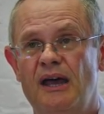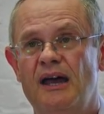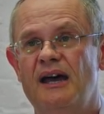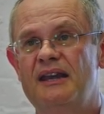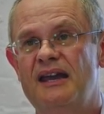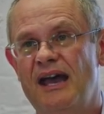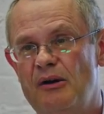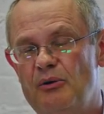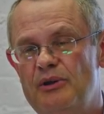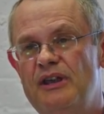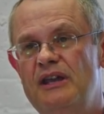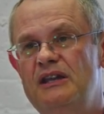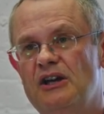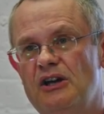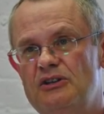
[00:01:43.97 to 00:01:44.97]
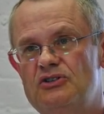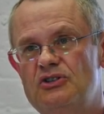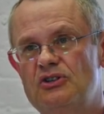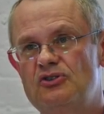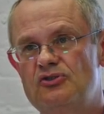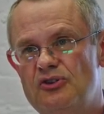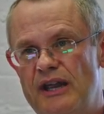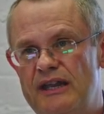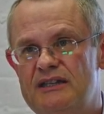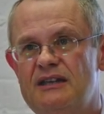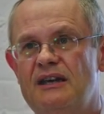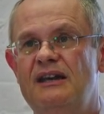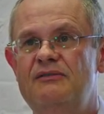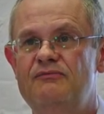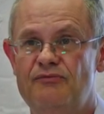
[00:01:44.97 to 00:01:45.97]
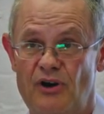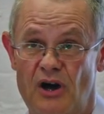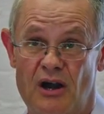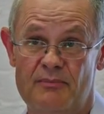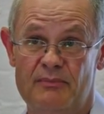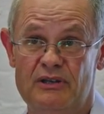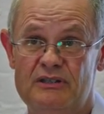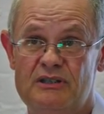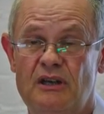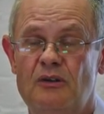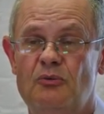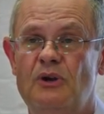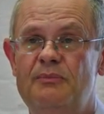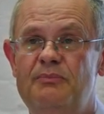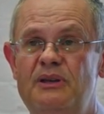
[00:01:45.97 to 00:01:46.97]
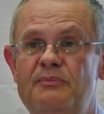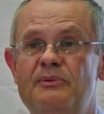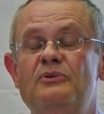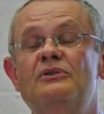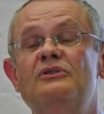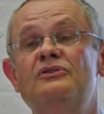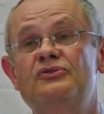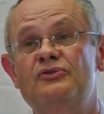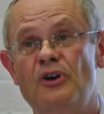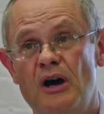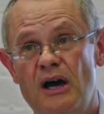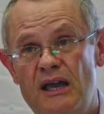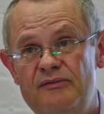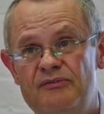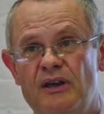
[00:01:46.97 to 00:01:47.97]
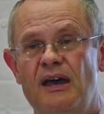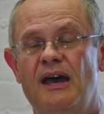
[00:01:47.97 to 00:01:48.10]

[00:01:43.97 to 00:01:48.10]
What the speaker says: And how are they going to create an environment where people can thrive,